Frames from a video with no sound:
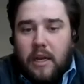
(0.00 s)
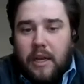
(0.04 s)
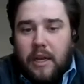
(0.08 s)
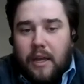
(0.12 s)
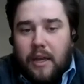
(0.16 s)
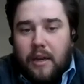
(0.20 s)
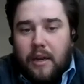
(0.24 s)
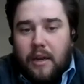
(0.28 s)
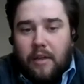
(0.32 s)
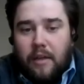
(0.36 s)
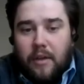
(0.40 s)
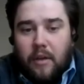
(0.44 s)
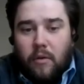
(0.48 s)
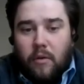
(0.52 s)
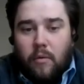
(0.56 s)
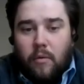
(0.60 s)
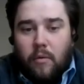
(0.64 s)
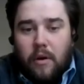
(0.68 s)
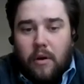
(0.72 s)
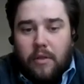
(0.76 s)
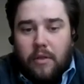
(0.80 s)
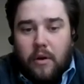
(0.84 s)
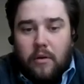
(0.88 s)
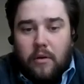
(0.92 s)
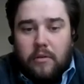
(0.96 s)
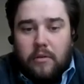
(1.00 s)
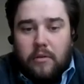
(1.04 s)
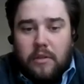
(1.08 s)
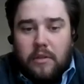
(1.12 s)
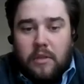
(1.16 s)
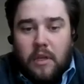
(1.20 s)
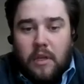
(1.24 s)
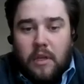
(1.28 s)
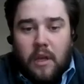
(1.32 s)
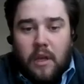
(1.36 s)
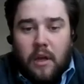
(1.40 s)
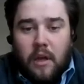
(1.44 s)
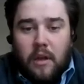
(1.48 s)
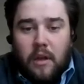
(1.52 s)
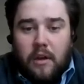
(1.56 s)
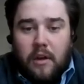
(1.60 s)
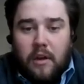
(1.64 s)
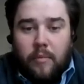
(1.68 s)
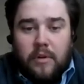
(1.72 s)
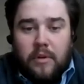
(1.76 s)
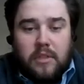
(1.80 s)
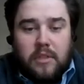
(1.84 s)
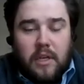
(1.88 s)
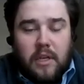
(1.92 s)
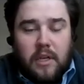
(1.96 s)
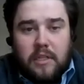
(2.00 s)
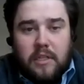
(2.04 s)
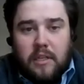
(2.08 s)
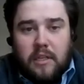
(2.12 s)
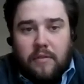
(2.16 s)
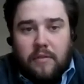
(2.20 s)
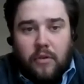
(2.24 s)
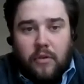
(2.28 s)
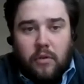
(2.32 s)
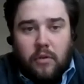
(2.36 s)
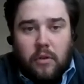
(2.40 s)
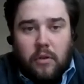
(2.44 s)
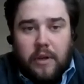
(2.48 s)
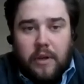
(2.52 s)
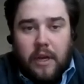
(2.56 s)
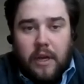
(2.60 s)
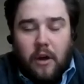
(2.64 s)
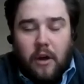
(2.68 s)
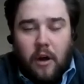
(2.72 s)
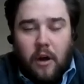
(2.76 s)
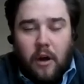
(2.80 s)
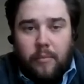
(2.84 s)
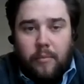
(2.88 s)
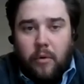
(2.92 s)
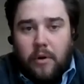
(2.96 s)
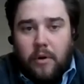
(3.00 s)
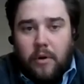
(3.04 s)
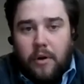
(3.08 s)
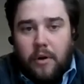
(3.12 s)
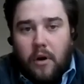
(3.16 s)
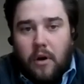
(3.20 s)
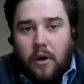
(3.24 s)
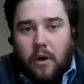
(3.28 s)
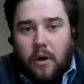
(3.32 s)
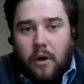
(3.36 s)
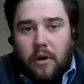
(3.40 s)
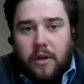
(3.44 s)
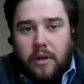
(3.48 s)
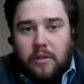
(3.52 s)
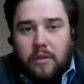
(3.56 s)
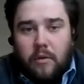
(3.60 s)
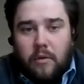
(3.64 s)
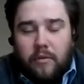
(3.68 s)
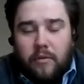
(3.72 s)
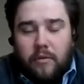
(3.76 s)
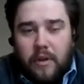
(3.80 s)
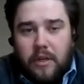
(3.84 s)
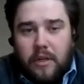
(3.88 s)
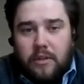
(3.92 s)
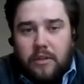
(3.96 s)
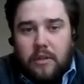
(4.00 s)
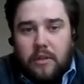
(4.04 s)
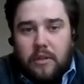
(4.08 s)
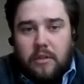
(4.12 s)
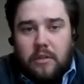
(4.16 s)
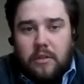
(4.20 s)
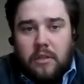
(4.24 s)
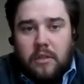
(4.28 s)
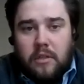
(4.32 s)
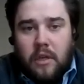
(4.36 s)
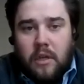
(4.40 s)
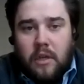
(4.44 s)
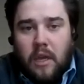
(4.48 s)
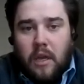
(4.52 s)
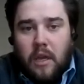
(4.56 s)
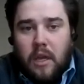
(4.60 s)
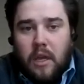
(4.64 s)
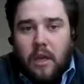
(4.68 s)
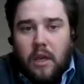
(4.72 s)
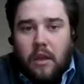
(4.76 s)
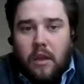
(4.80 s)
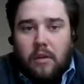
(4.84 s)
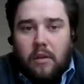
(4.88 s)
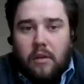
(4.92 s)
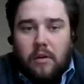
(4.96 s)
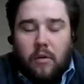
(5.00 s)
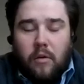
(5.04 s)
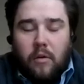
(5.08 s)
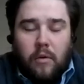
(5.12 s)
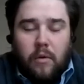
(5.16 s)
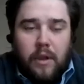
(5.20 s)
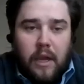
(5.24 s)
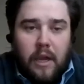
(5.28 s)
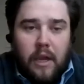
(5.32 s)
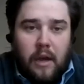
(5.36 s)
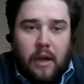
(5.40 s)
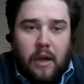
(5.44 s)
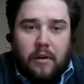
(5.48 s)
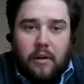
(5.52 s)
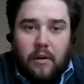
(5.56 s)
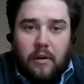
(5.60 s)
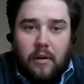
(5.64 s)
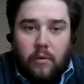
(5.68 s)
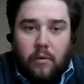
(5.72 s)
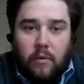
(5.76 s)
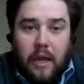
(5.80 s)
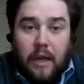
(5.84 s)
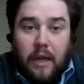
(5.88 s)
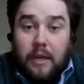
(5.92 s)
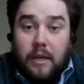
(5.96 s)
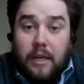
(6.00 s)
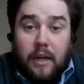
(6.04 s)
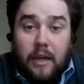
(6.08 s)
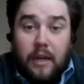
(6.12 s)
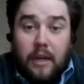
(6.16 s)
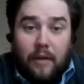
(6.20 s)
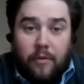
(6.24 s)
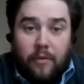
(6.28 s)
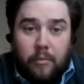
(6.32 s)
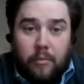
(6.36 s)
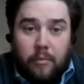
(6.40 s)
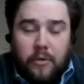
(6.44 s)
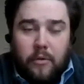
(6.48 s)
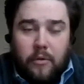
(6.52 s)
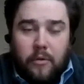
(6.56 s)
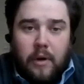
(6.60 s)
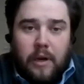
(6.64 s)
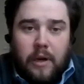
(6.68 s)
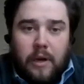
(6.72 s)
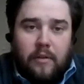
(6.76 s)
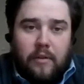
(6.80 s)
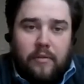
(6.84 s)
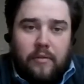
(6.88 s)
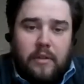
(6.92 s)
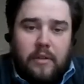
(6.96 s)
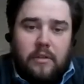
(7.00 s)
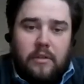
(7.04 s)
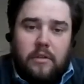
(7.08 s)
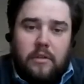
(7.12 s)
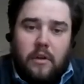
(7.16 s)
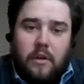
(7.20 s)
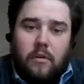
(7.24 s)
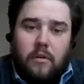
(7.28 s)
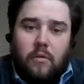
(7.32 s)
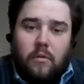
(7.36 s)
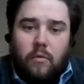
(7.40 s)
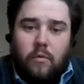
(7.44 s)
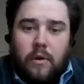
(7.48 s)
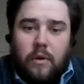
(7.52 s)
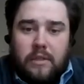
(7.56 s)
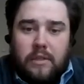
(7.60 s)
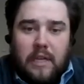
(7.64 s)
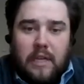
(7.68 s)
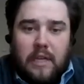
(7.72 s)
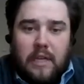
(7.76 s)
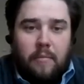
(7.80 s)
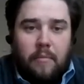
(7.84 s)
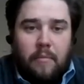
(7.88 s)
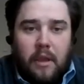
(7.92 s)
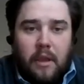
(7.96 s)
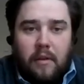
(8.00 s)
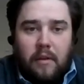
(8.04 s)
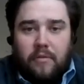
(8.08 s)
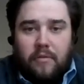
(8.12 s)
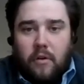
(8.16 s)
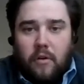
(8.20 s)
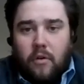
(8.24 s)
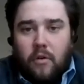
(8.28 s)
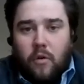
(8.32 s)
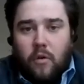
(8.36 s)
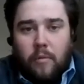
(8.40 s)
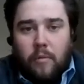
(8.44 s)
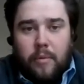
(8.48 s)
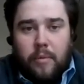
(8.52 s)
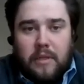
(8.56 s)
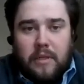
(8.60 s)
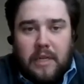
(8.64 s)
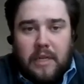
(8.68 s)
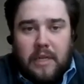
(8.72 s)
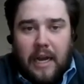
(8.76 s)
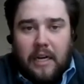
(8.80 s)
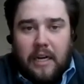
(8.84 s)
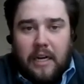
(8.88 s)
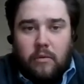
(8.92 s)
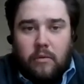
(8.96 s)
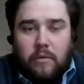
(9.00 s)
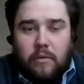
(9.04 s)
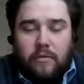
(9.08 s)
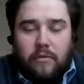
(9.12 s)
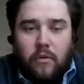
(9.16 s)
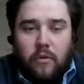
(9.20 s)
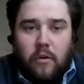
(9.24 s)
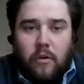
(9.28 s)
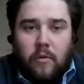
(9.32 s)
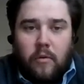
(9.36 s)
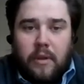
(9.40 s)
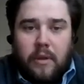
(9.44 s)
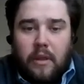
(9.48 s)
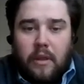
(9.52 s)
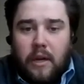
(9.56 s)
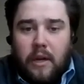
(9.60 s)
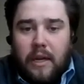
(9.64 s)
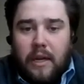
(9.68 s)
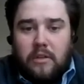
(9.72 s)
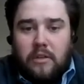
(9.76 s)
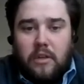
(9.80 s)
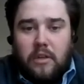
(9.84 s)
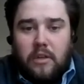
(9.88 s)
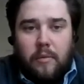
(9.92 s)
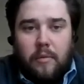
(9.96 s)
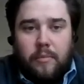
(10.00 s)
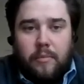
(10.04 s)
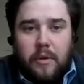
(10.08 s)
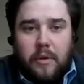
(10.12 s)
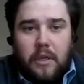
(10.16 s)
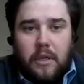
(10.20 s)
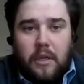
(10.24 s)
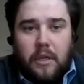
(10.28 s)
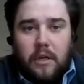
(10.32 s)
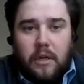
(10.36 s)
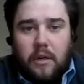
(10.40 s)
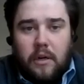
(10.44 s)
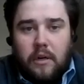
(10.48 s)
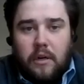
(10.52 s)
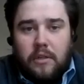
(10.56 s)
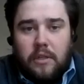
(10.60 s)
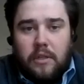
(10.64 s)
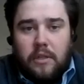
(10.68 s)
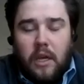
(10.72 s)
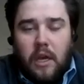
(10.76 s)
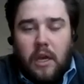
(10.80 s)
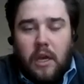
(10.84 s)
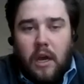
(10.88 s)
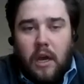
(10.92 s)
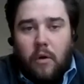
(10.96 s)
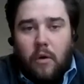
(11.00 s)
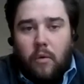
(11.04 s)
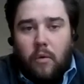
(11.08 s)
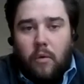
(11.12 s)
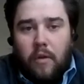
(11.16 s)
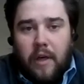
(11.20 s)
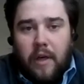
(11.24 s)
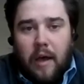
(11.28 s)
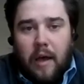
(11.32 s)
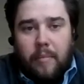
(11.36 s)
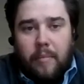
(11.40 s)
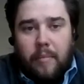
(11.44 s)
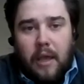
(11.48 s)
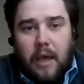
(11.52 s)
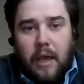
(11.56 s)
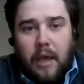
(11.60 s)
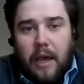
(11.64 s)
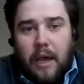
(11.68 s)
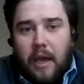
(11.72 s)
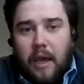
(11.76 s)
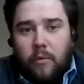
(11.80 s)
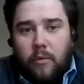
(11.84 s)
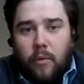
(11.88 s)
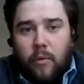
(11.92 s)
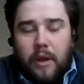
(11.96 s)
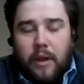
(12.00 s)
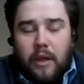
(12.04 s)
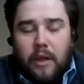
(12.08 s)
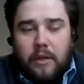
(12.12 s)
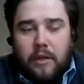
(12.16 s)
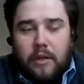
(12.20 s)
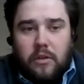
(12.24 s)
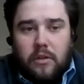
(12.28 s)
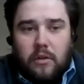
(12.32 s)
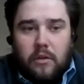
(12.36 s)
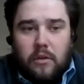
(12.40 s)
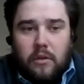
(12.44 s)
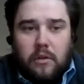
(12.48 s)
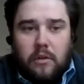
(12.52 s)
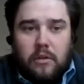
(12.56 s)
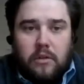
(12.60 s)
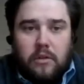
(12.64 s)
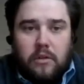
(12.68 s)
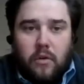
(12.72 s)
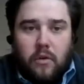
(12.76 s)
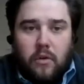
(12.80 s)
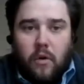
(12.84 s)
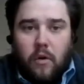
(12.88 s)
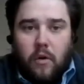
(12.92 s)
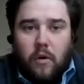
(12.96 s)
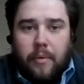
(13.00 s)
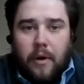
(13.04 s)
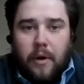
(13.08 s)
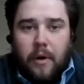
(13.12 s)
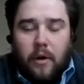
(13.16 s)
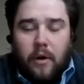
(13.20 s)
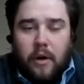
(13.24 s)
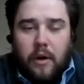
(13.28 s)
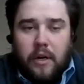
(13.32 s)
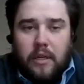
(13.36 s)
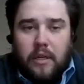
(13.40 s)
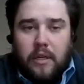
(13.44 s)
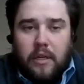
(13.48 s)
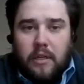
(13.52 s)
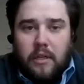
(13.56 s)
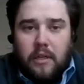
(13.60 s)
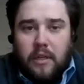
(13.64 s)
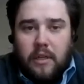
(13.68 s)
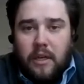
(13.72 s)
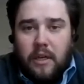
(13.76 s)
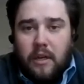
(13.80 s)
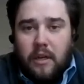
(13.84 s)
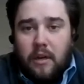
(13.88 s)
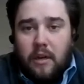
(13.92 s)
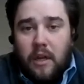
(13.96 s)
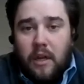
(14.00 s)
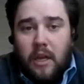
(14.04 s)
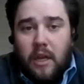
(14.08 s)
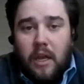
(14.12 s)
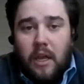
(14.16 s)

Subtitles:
And I think one of those is number 6. If you look at upward earnings revisions, we did have a blue wave. And so what does that mean for corporate tax reform in the next couple of years? Will that be a headwind to corporate earnings? And then